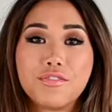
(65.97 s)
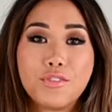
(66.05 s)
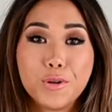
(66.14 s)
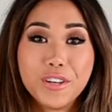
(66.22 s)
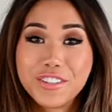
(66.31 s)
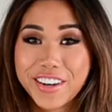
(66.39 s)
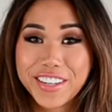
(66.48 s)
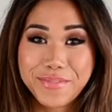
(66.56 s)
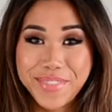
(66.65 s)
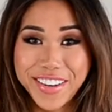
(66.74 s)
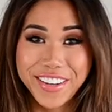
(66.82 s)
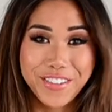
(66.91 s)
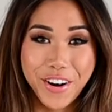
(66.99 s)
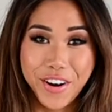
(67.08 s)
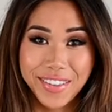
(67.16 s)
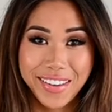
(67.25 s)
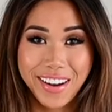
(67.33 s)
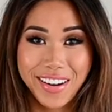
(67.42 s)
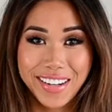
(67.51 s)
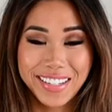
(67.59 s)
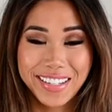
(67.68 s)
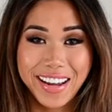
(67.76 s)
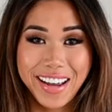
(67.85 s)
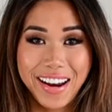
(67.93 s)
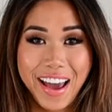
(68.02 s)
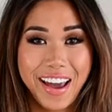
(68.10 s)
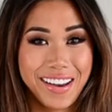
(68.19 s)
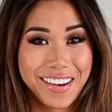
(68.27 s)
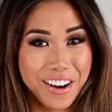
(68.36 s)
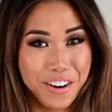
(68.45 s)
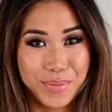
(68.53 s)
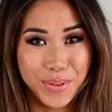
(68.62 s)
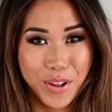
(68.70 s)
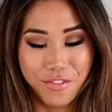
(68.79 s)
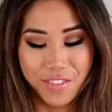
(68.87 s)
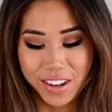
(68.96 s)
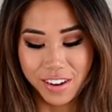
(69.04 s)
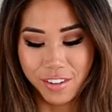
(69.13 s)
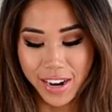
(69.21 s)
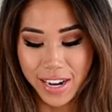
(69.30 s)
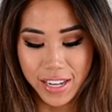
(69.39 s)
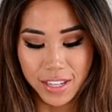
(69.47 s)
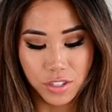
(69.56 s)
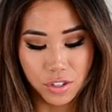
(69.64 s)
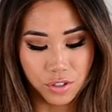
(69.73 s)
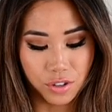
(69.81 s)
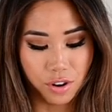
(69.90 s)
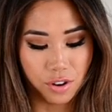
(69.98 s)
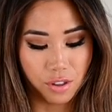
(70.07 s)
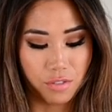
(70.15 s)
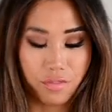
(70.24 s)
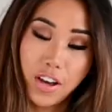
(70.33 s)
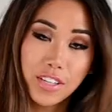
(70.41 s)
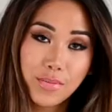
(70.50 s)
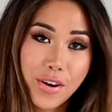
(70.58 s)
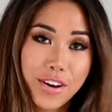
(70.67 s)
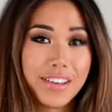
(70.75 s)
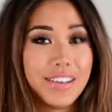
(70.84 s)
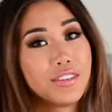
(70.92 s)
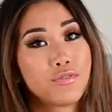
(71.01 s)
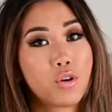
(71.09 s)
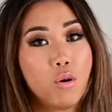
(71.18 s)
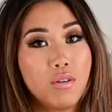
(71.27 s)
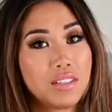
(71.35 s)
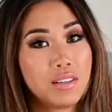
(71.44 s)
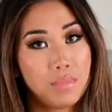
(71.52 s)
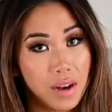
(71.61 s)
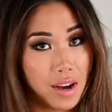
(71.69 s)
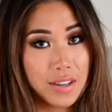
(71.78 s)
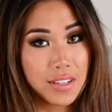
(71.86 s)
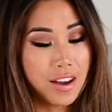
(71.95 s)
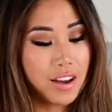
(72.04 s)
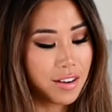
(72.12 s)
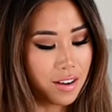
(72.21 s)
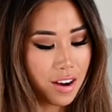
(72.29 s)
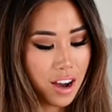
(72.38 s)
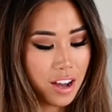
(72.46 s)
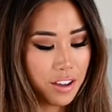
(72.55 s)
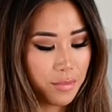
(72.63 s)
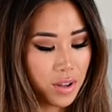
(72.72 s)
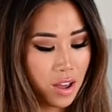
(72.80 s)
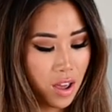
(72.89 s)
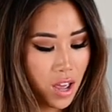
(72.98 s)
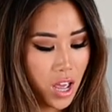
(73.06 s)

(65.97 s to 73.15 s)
for this recipe, you are only going to need a couple of ingredients. So the first one is, of course, pasta. Now I'm